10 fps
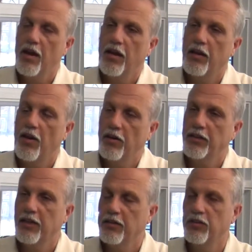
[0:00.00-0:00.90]
and our
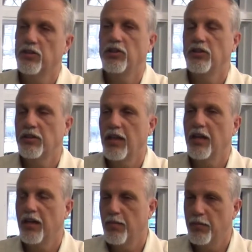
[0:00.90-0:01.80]
technicians set
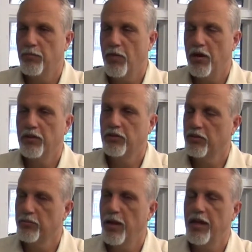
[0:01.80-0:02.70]
it up and
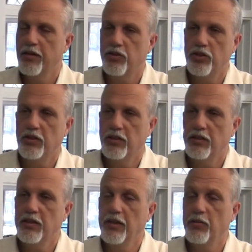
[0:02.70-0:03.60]
monitor and manage it
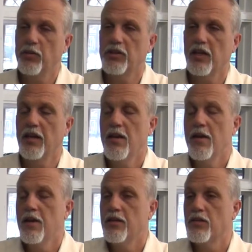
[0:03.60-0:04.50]
continuously.
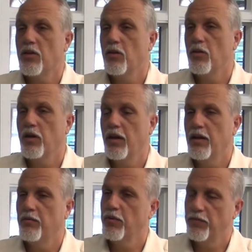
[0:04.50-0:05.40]
So
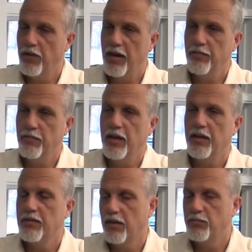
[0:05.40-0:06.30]
every 5
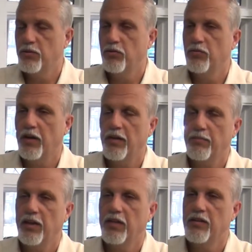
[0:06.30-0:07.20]
minutes, up to
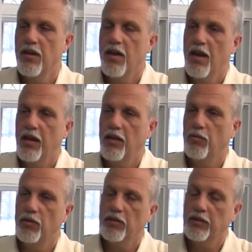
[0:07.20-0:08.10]
5 minutes,
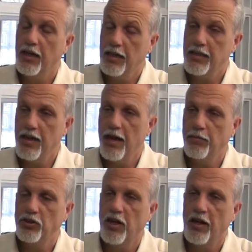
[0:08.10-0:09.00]
it will take a
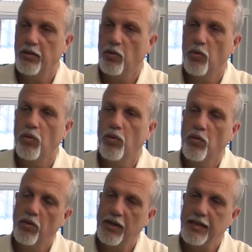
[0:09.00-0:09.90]
snapshot
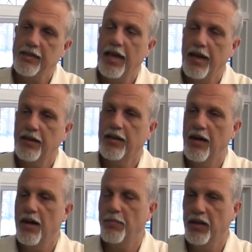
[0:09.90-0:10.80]
or an exact
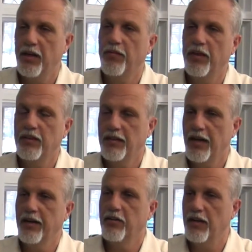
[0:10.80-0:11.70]
copy of the
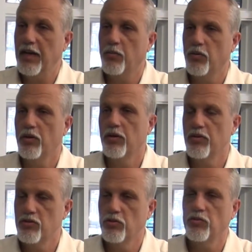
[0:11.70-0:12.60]
entire network,
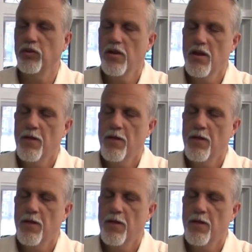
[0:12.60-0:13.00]
the server,